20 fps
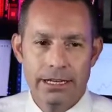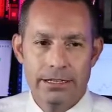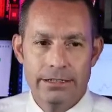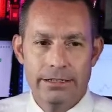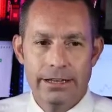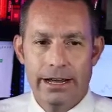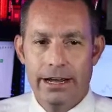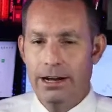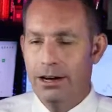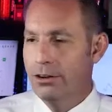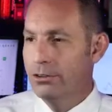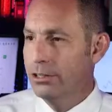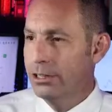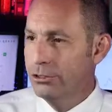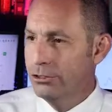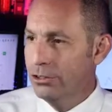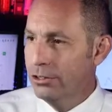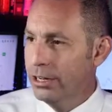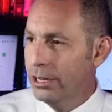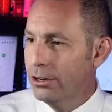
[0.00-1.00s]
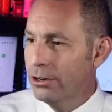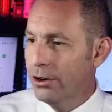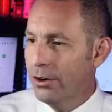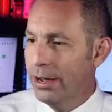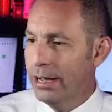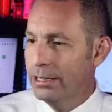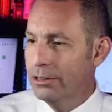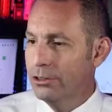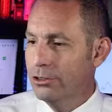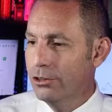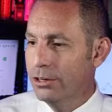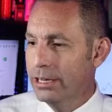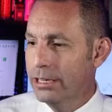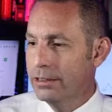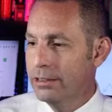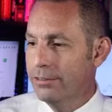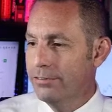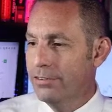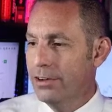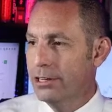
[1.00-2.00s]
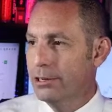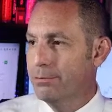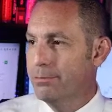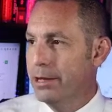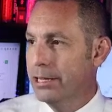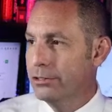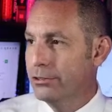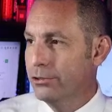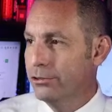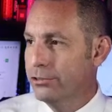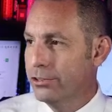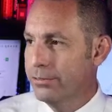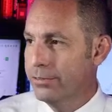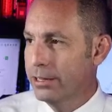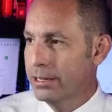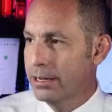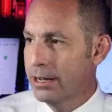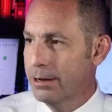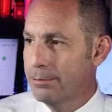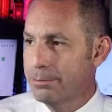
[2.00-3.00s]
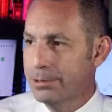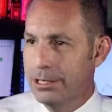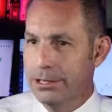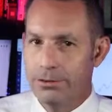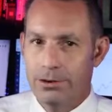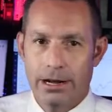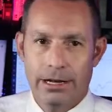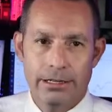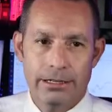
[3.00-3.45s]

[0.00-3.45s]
Now, let's go ahead and look at the fundamentals of the company right